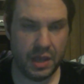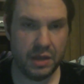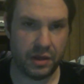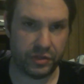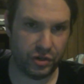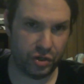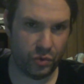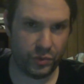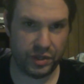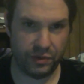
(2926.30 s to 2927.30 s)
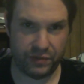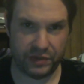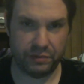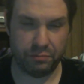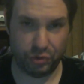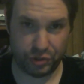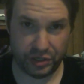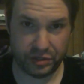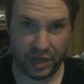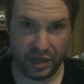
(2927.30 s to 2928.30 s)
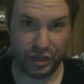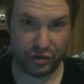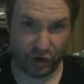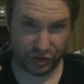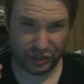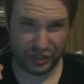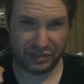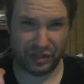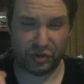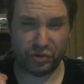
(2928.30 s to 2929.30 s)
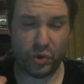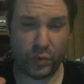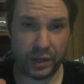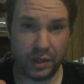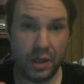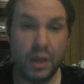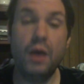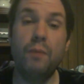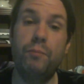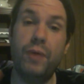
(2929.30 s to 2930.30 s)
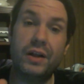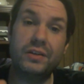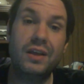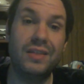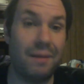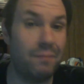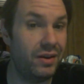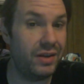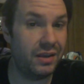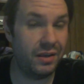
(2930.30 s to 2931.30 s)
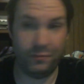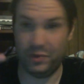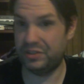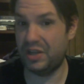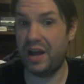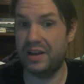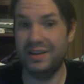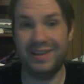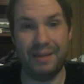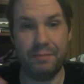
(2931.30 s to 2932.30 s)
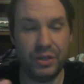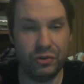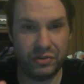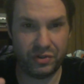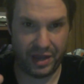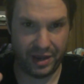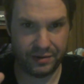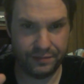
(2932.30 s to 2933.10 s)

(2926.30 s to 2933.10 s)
Nothing to do with the offensive bullshit and the atrocities that they're doing, but that money, once gotten, can be used to that.